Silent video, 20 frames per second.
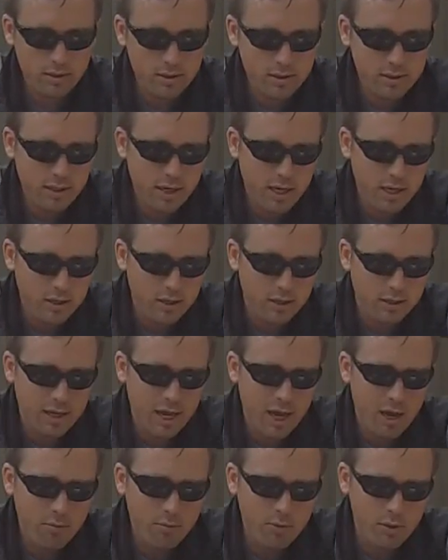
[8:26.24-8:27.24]
stay in the
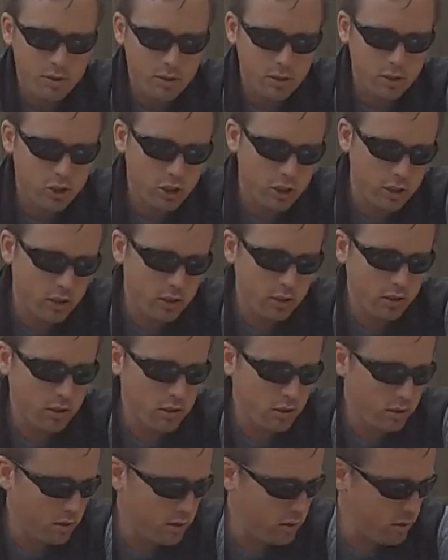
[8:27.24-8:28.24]
down position.
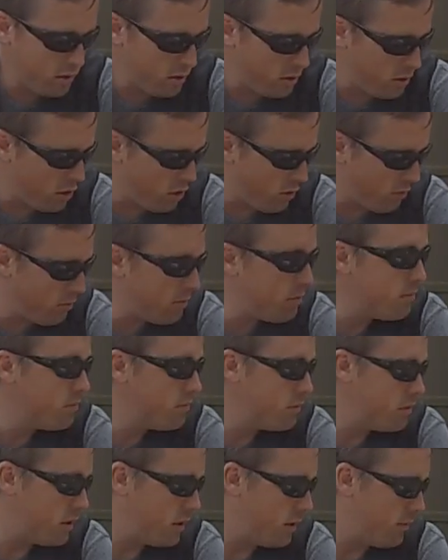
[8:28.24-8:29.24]
Nope.
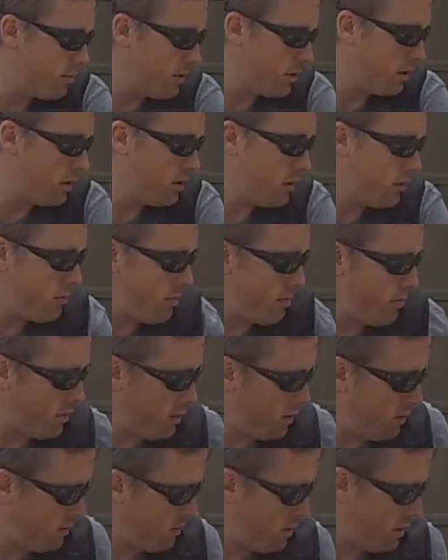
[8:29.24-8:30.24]
Sit up, buddy. Come here, buddy.
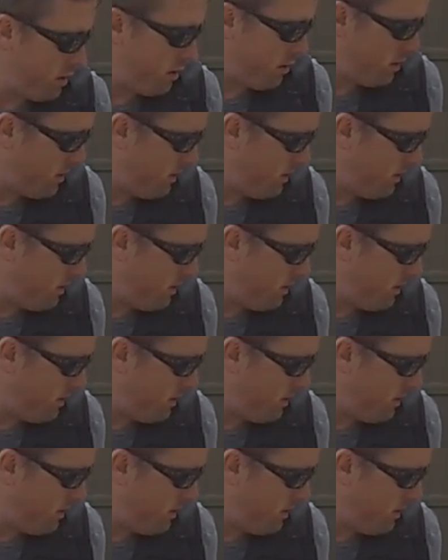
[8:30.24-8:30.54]
Hey,